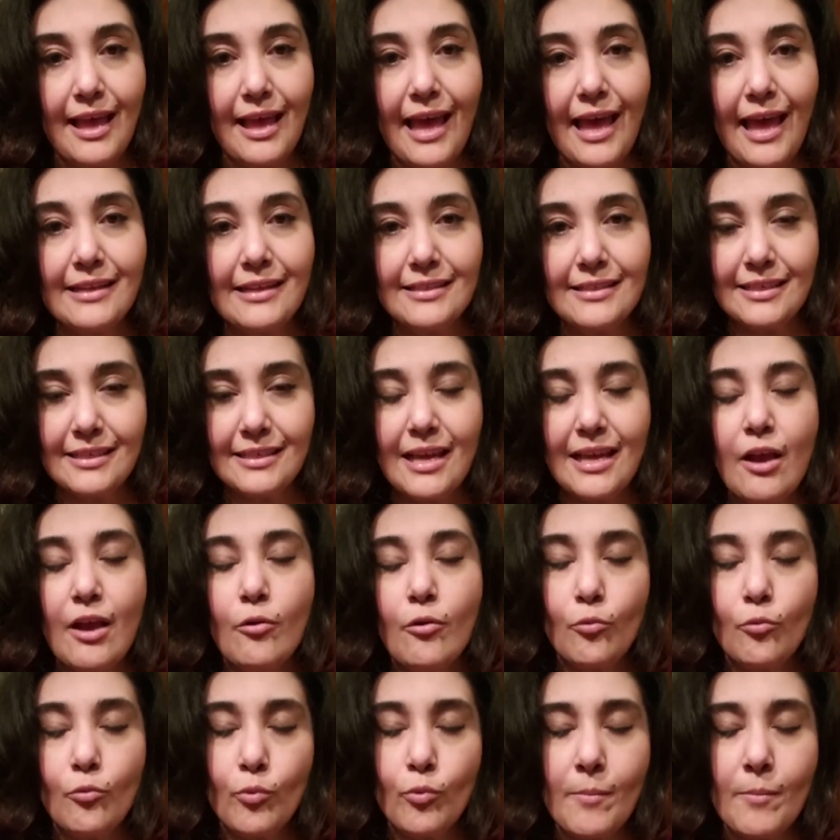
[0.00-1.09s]
And
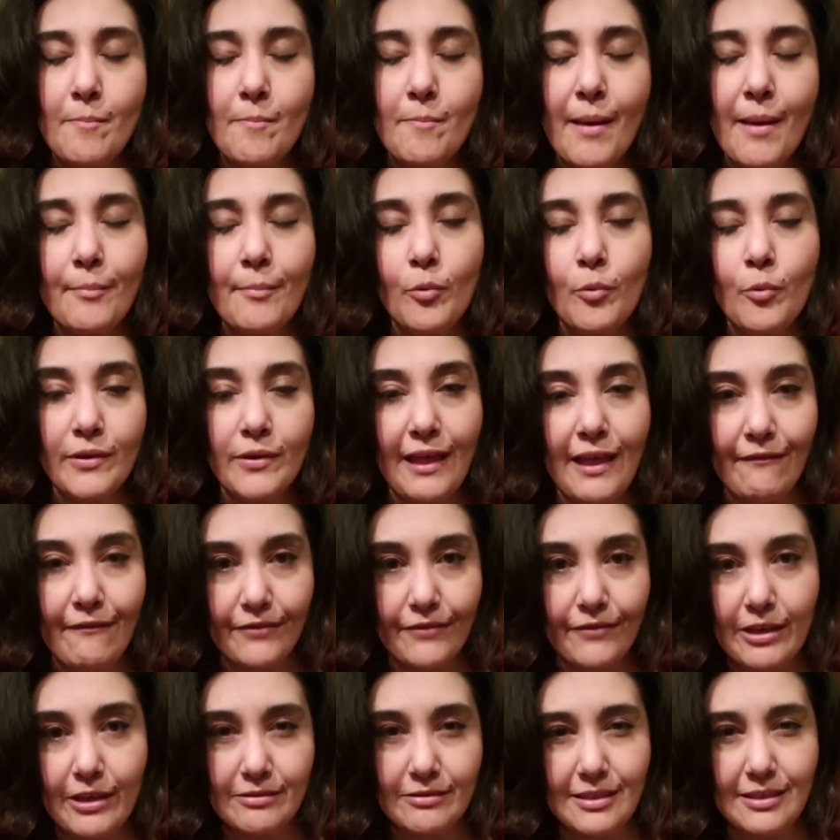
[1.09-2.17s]
remember what that
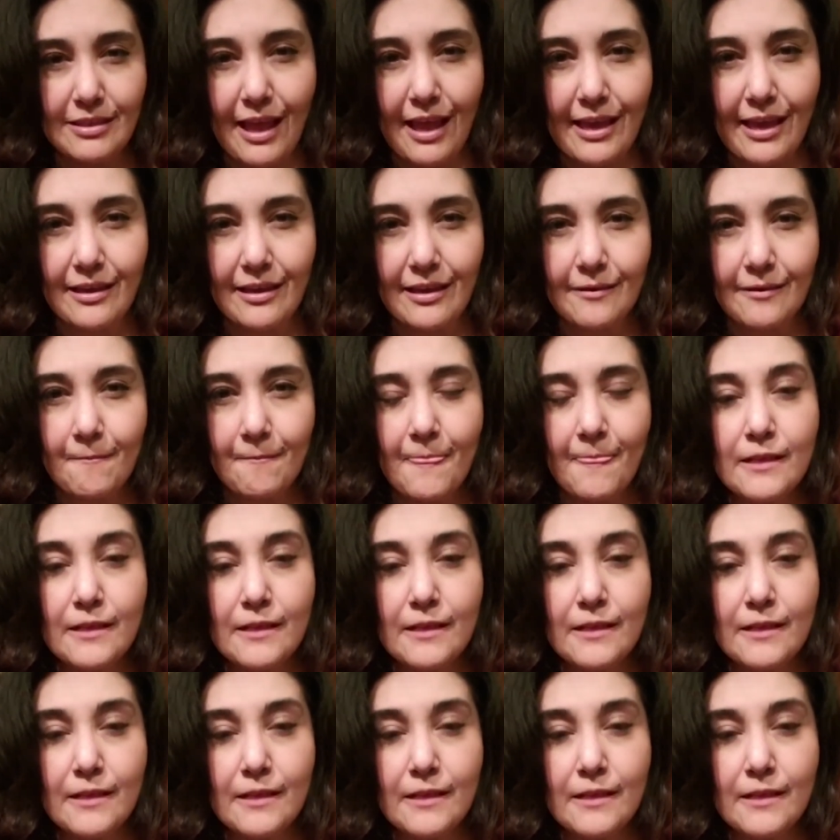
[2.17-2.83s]
feels like